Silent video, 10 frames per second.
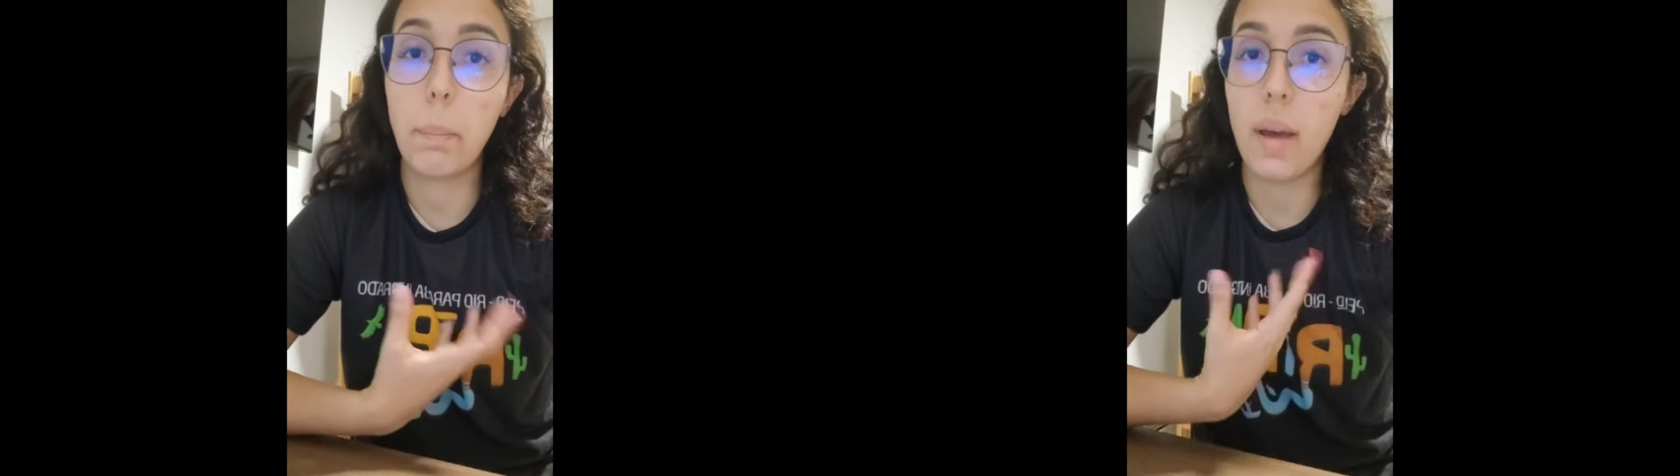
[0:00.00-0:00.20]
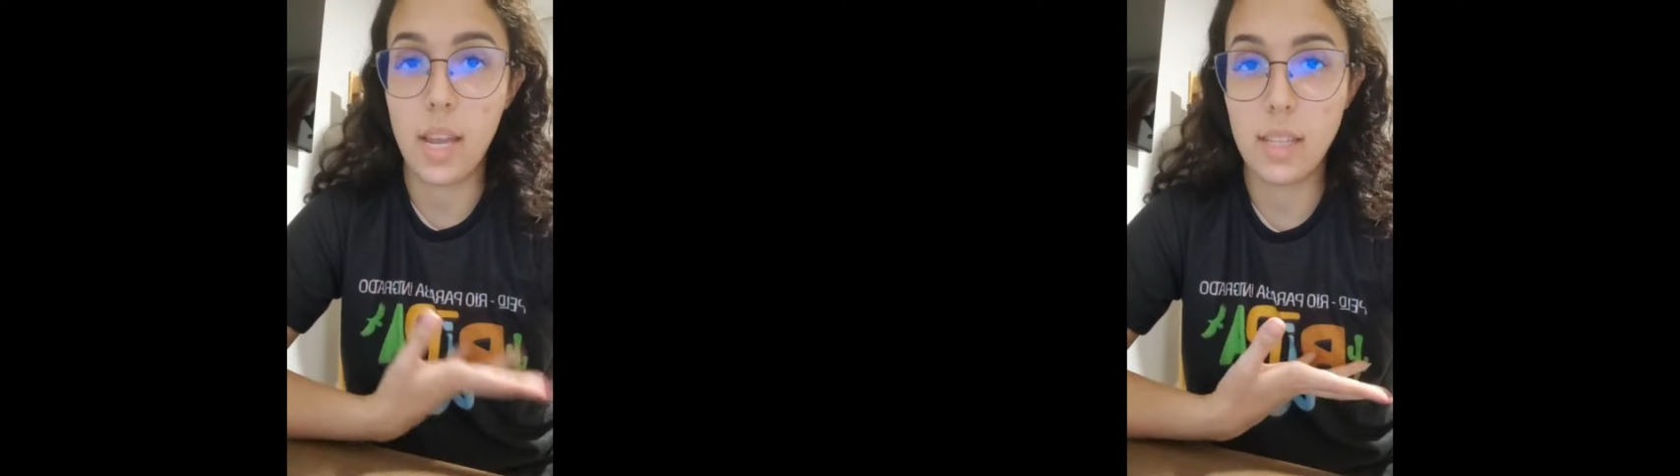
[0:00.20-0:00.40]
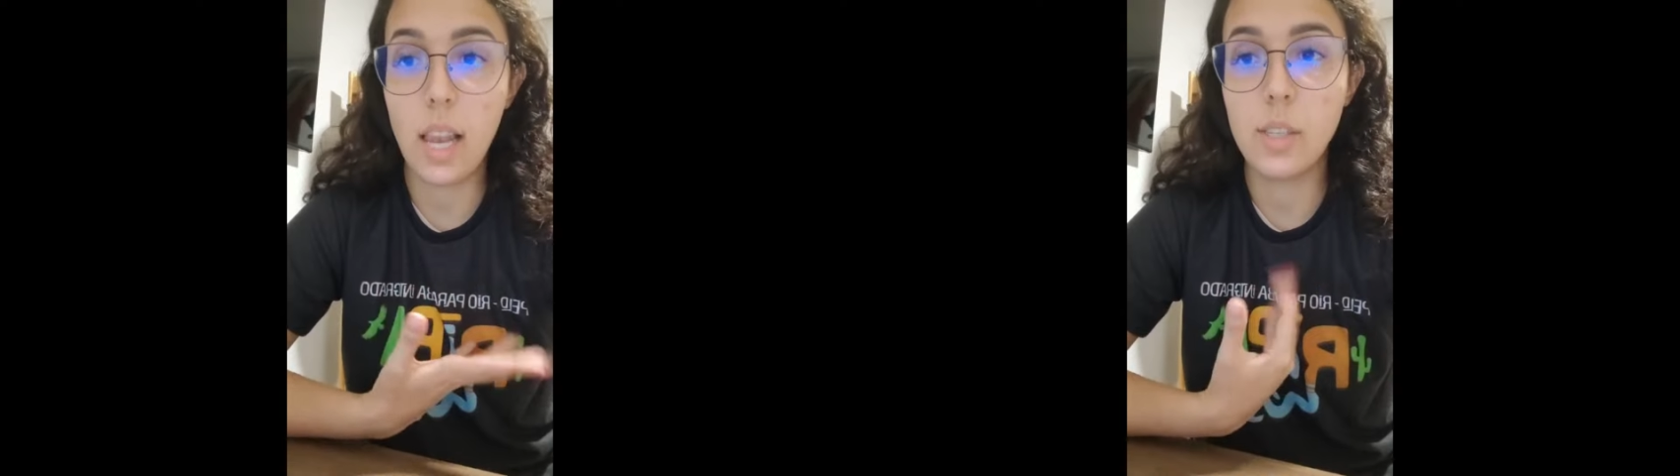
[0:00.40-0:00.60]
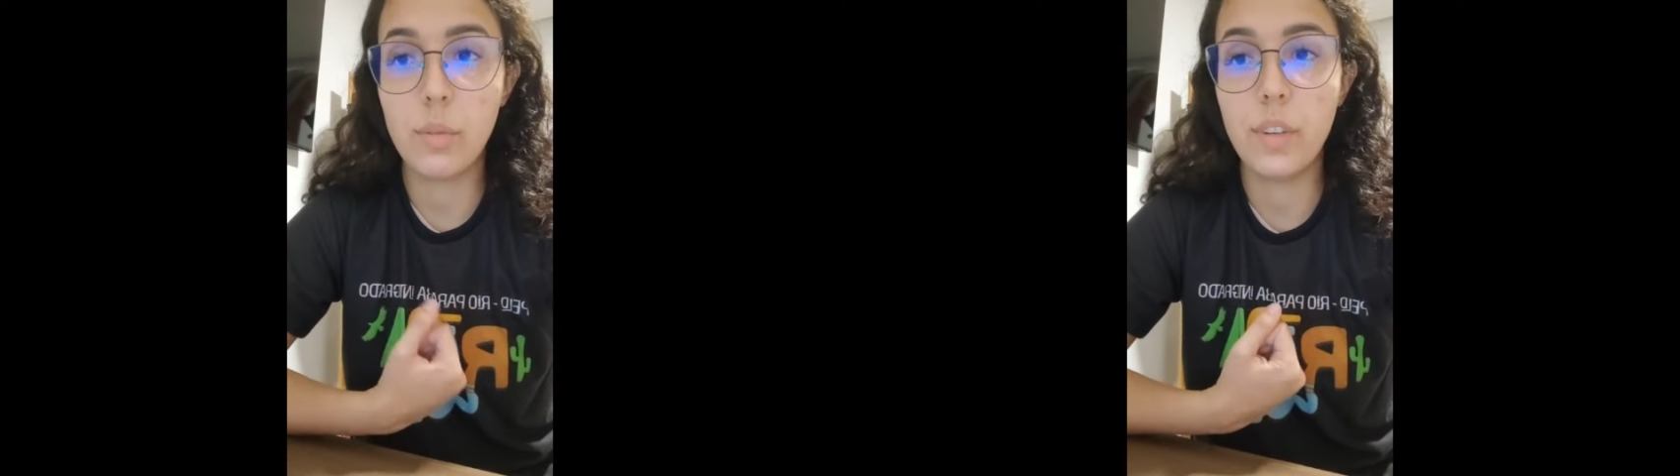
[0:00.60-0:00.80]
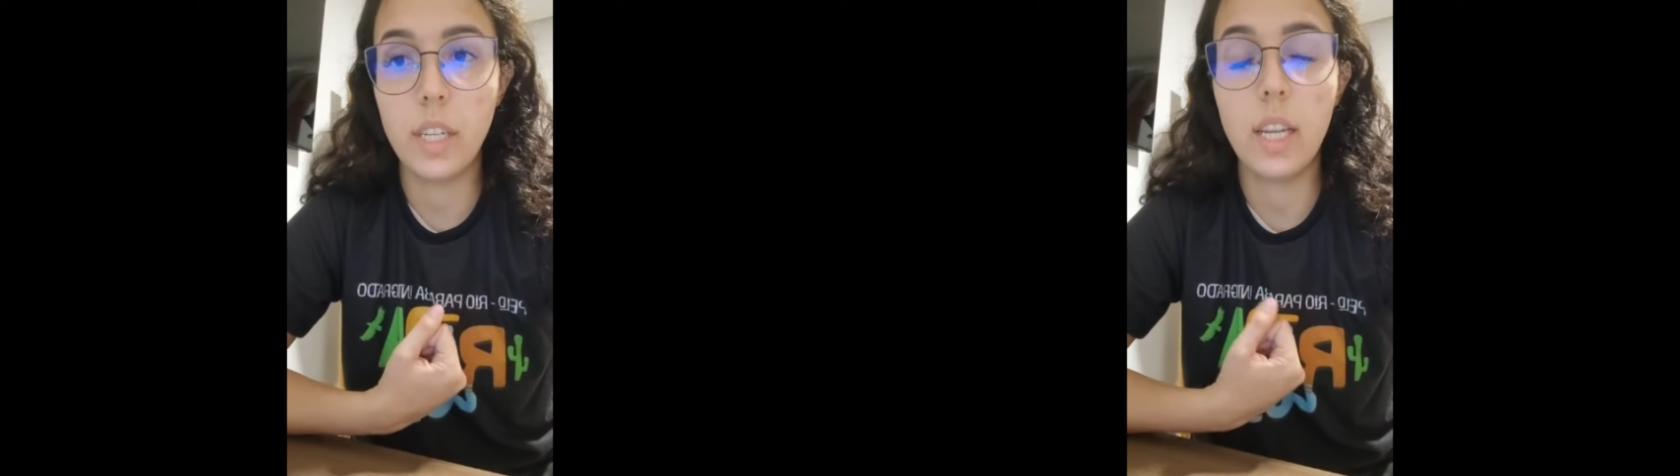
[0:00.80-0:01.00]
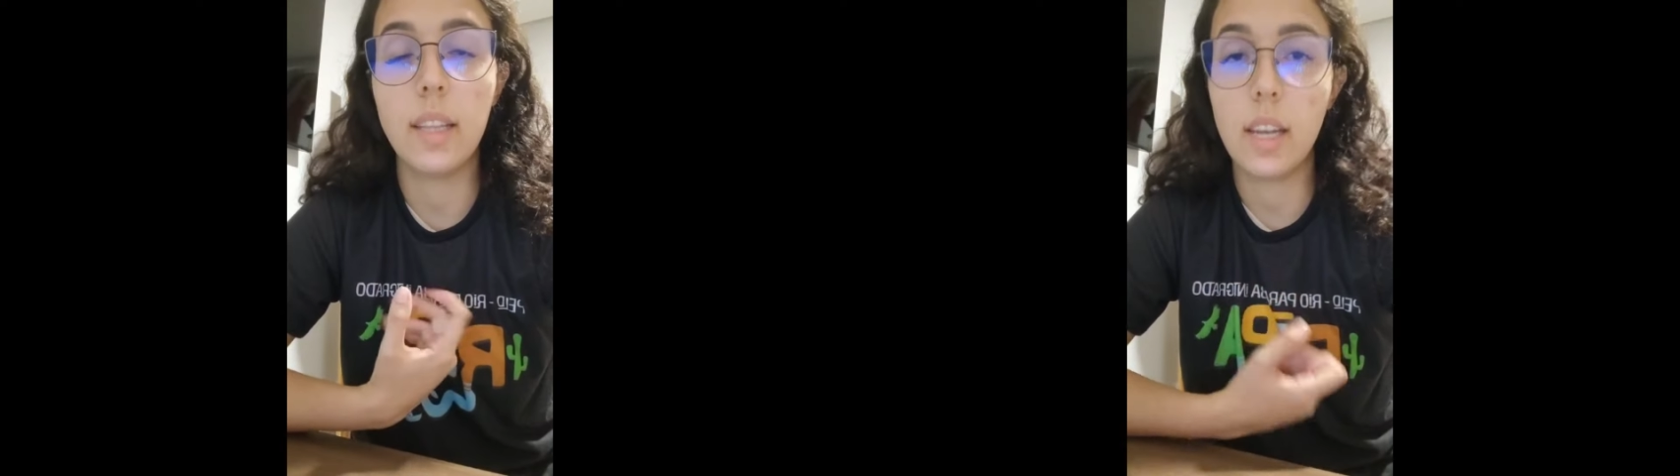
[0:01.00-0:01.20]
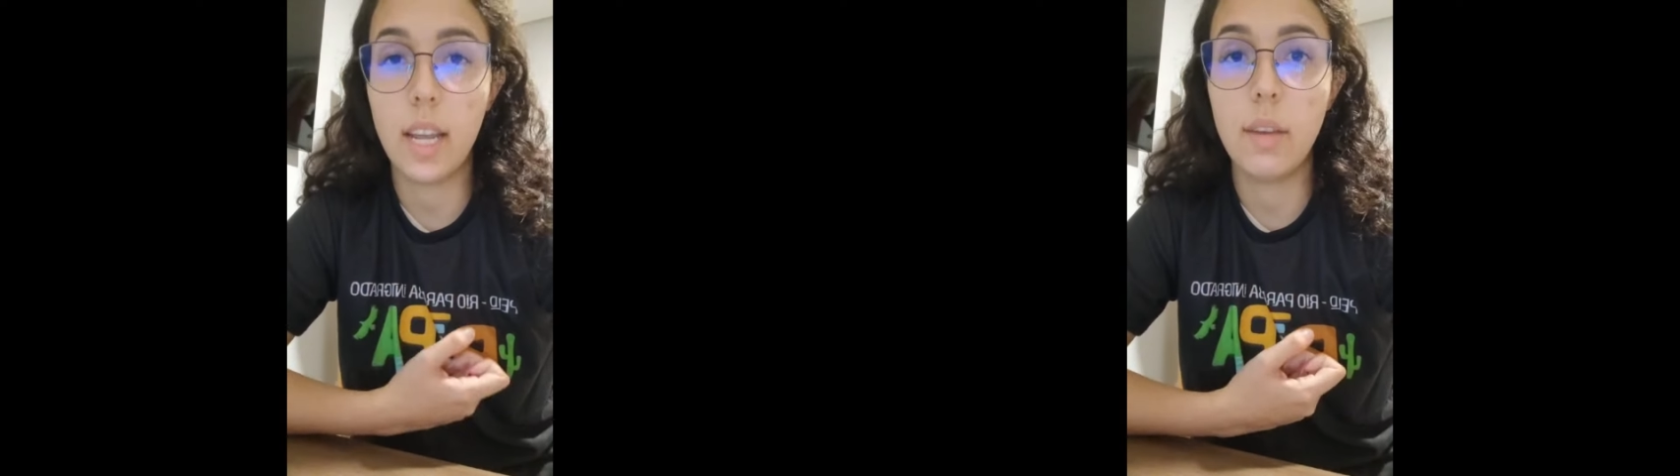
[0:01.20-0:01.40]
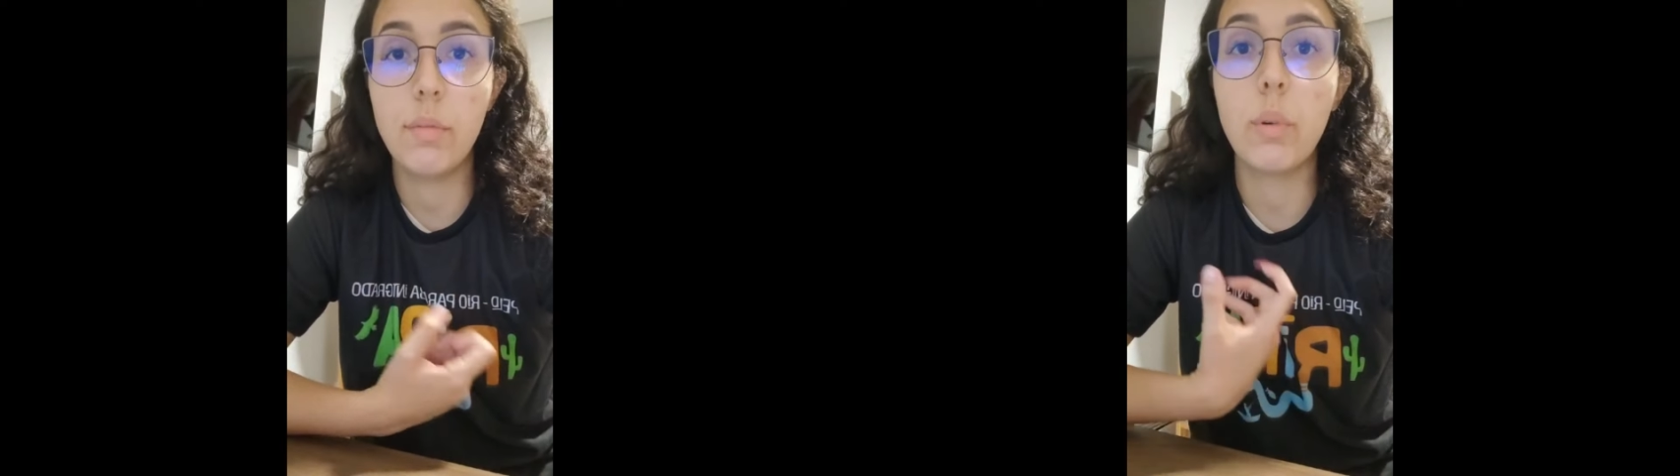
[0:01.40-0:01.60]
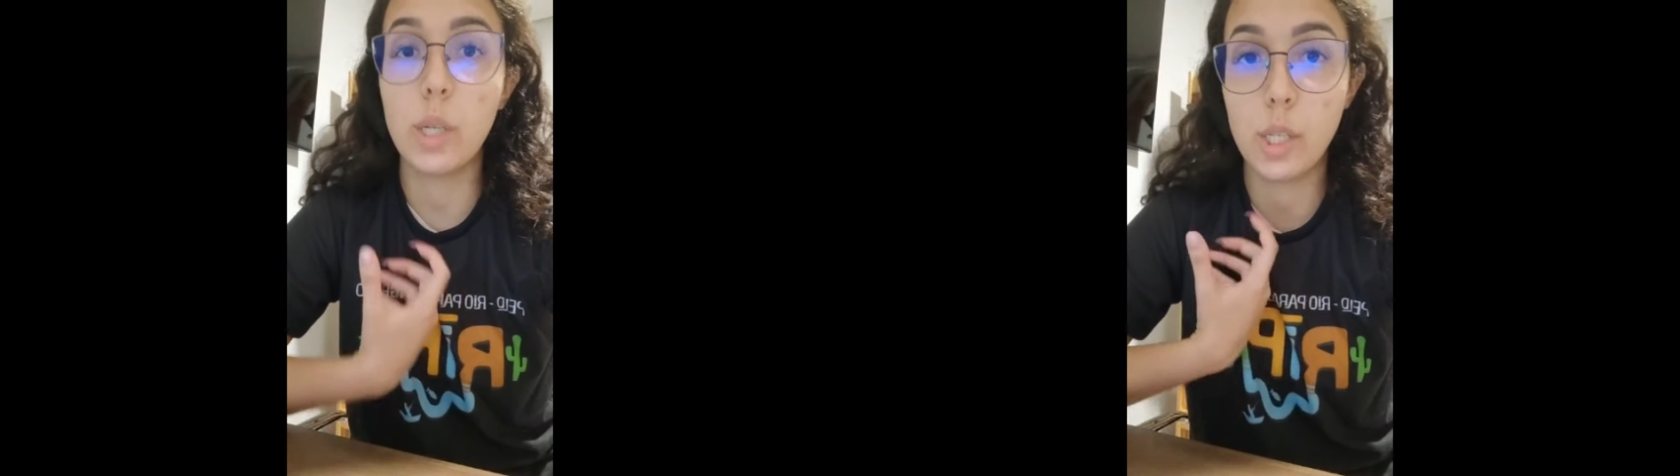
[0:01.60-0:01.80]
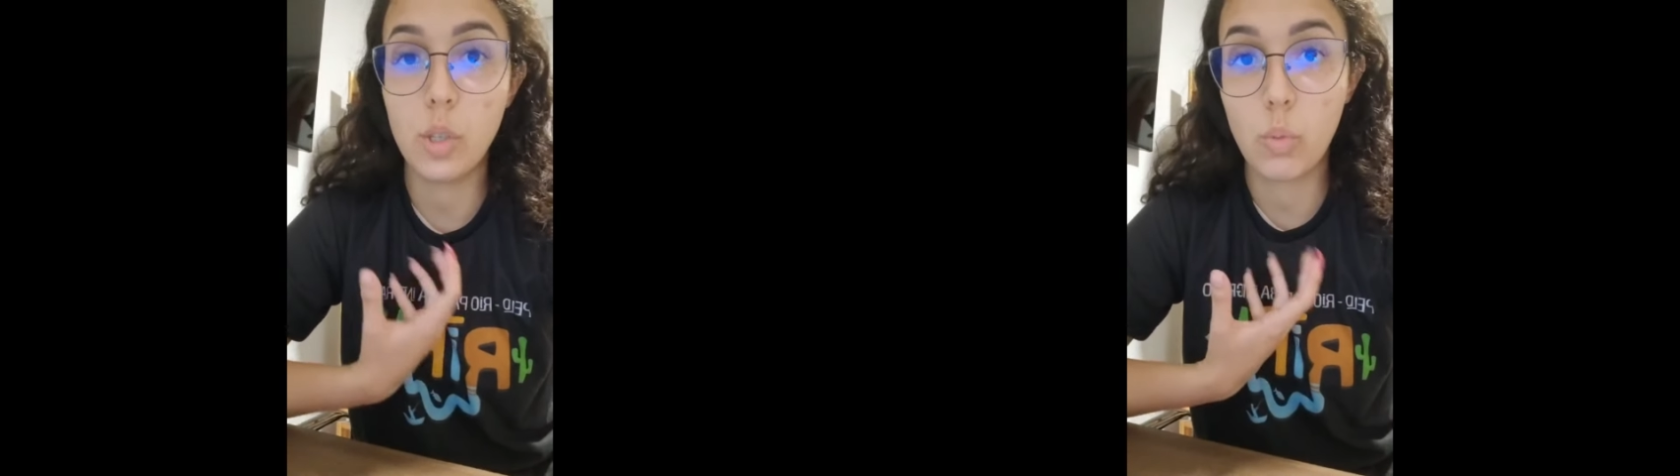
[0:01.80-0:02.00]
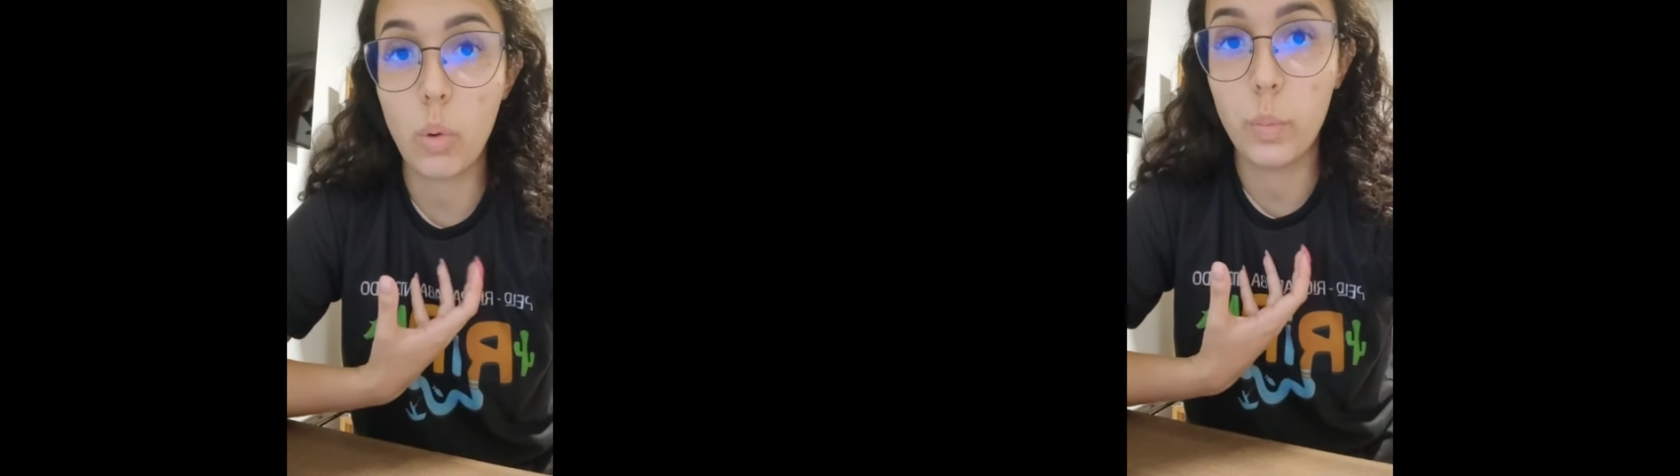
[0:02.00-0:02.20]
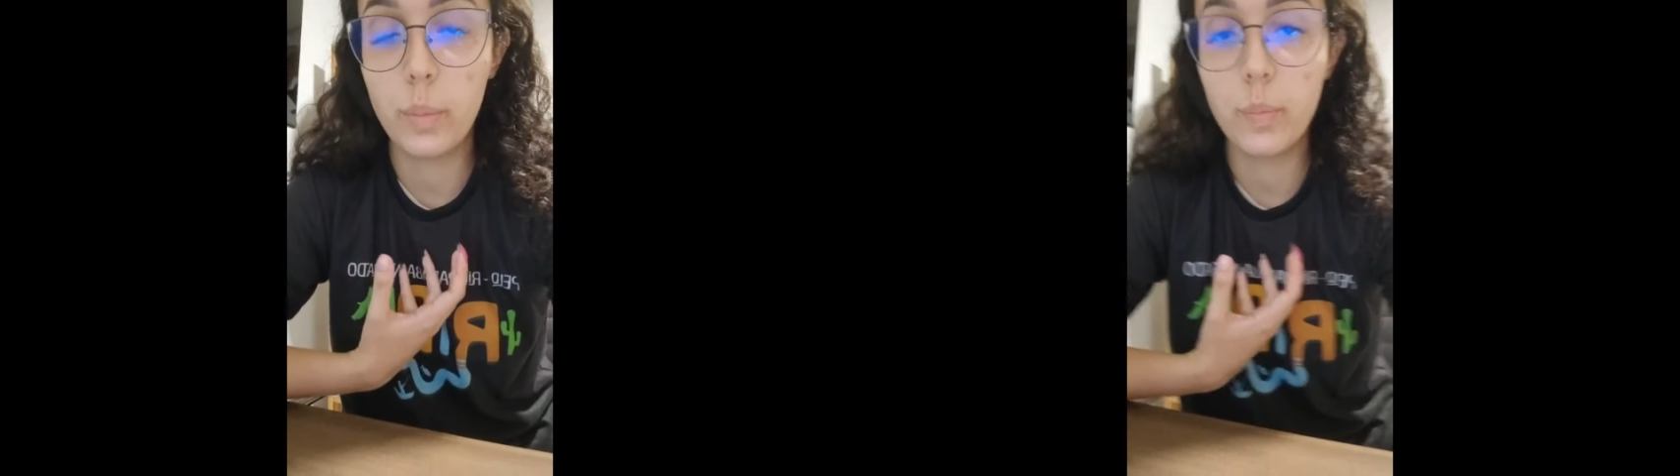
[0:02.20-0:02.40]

by Thalassophryne nattereri for this group.